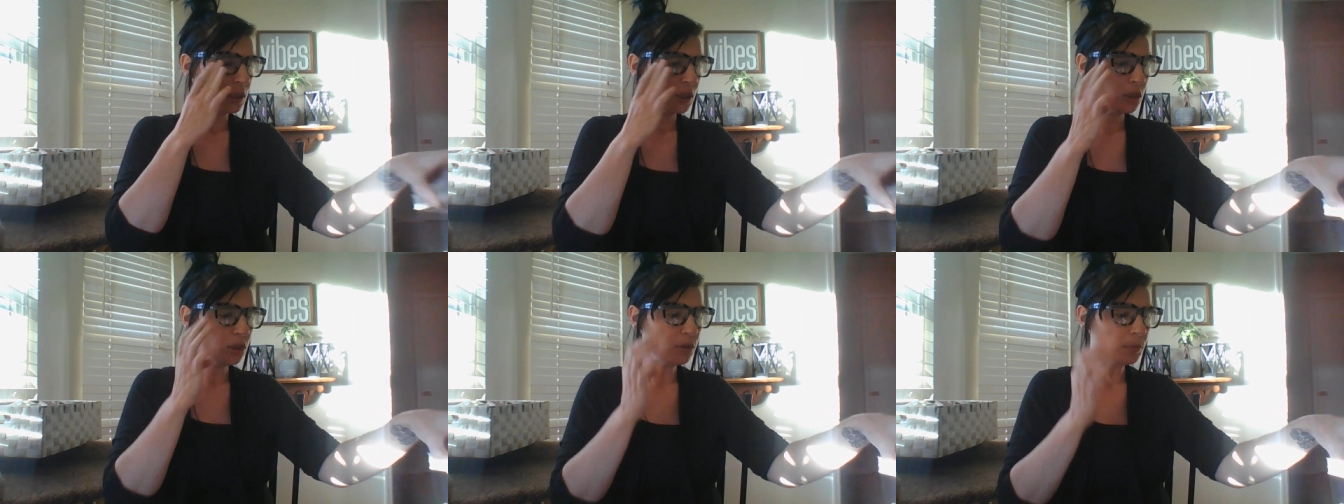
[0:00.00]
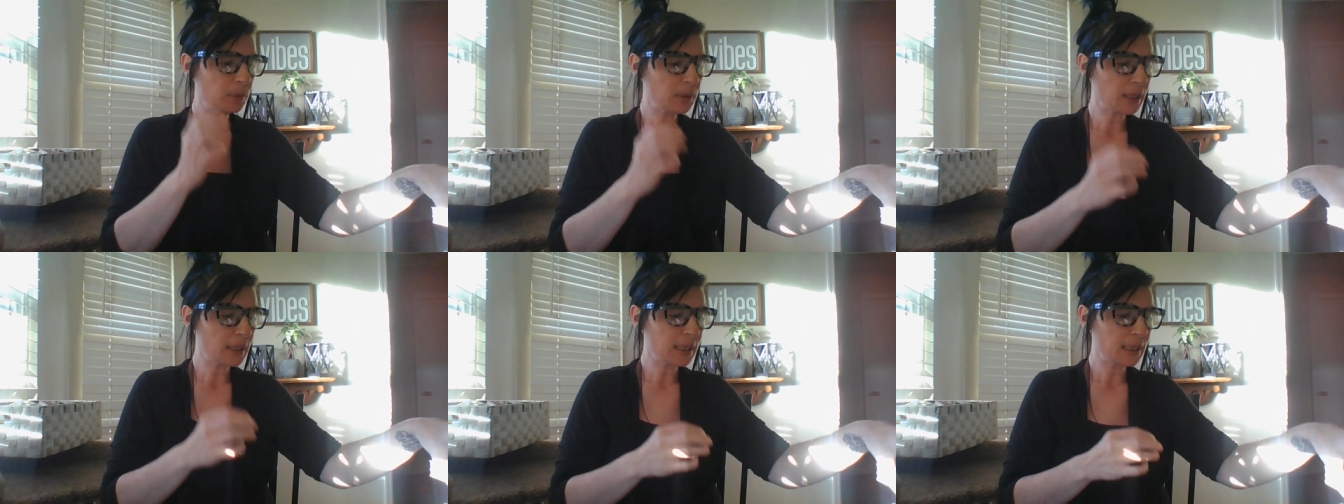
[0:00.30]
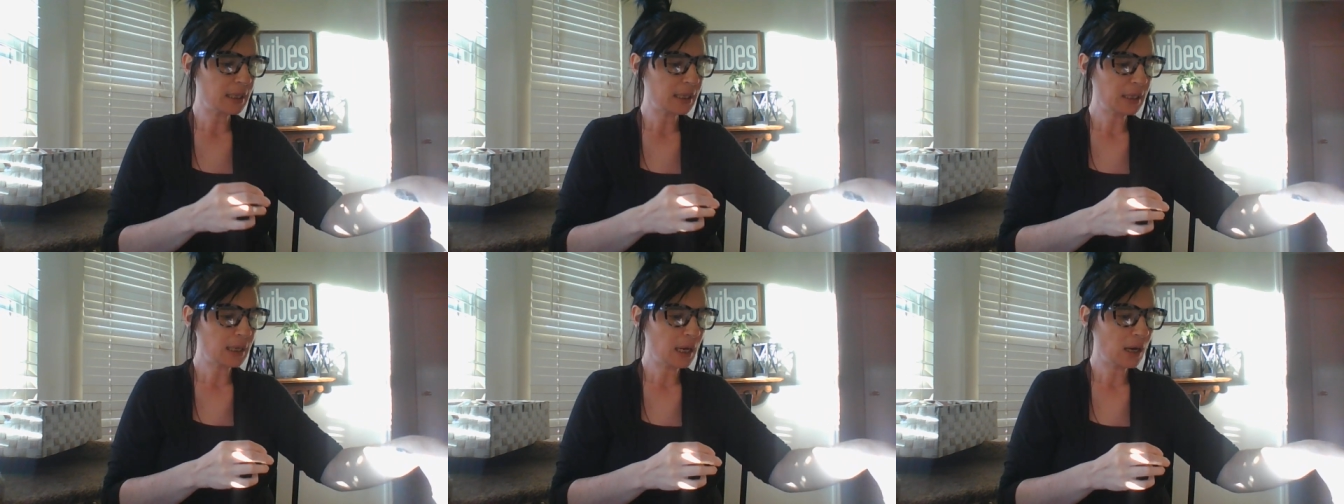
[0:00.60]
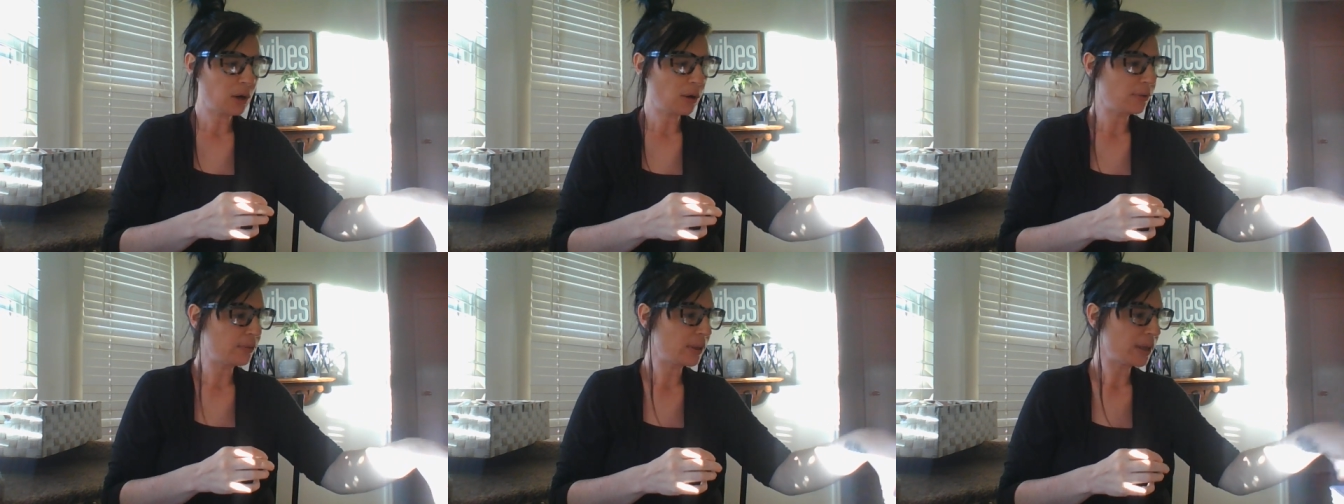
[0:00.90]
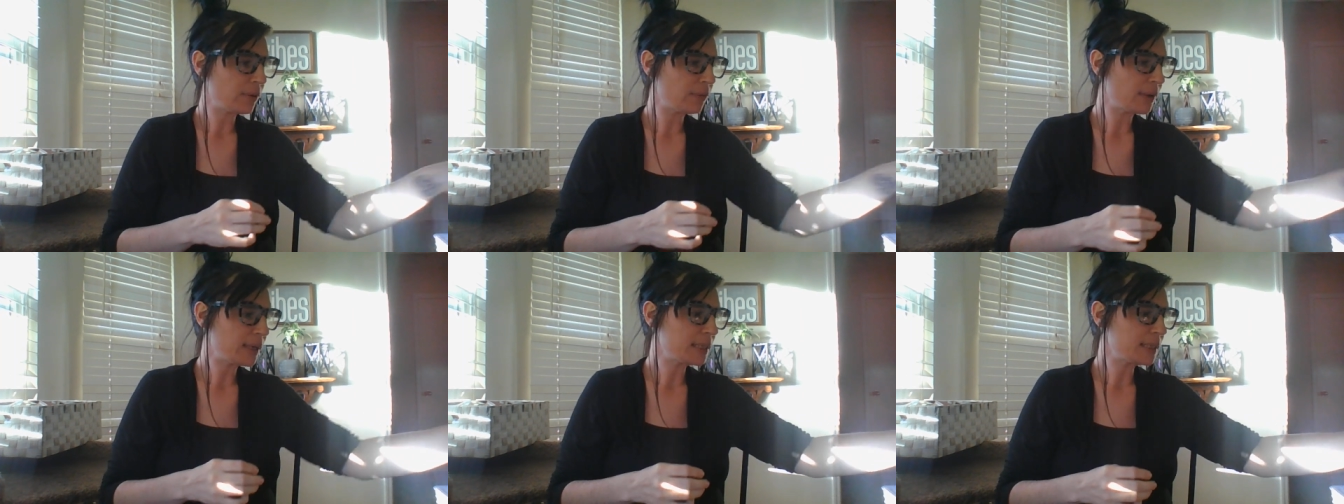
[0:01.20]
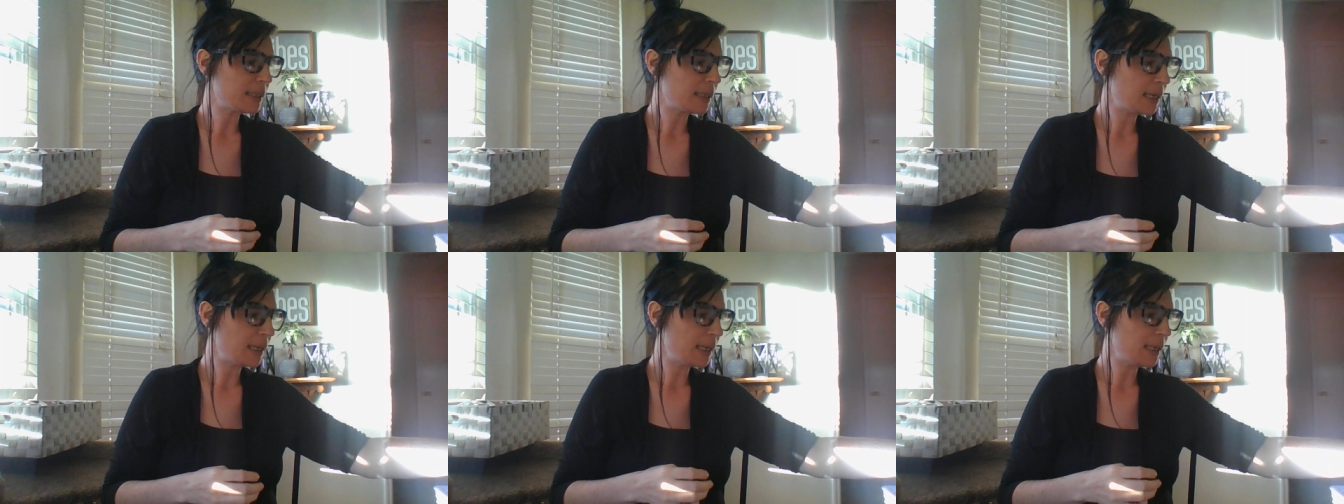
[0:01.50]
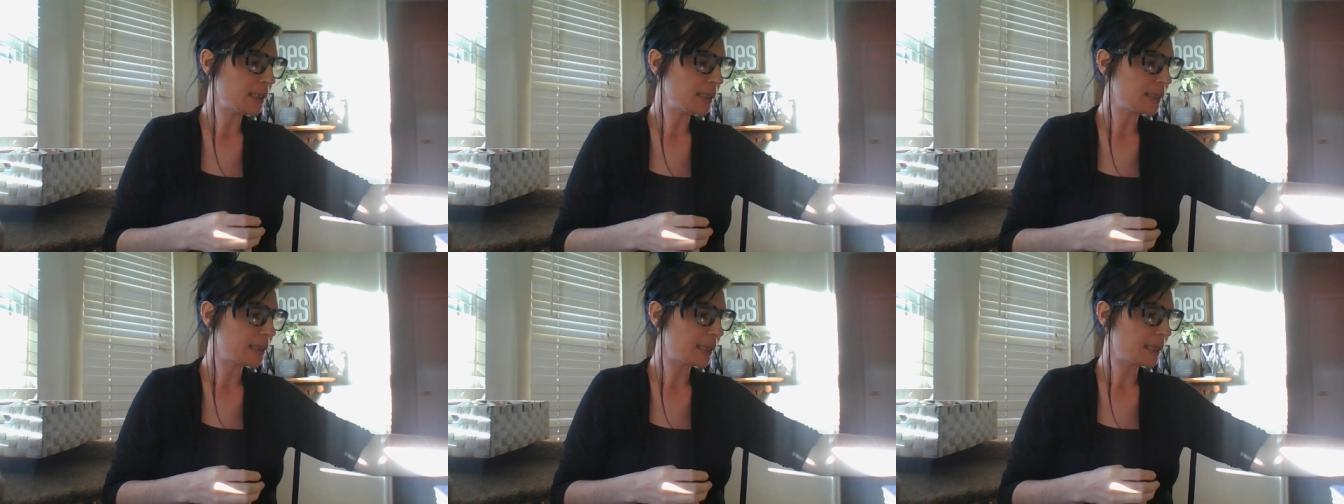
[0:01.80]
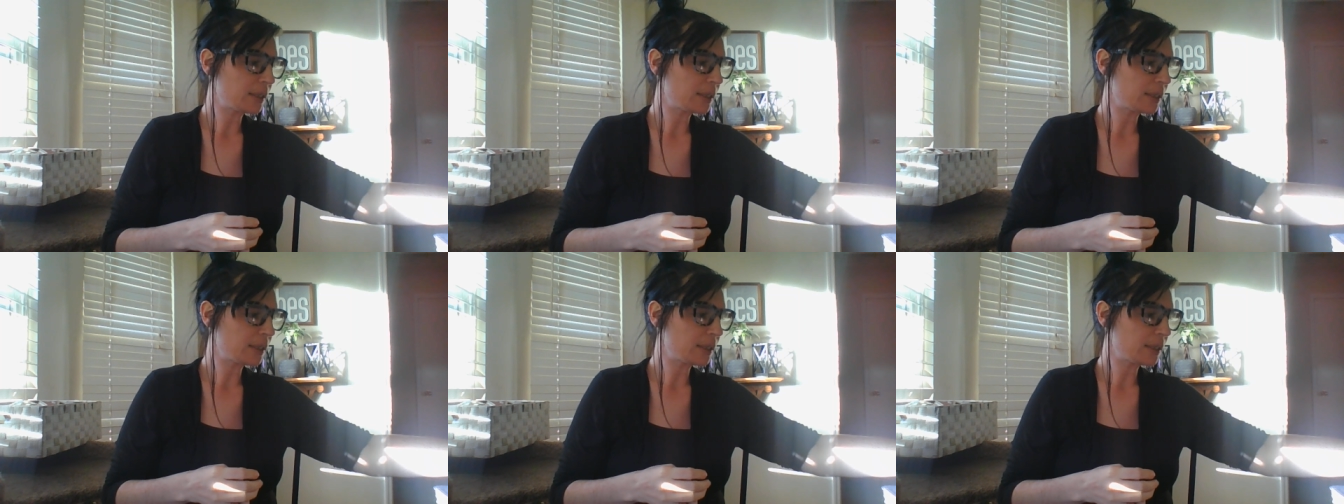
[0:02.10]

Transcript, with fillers: you plug it in however that resonates.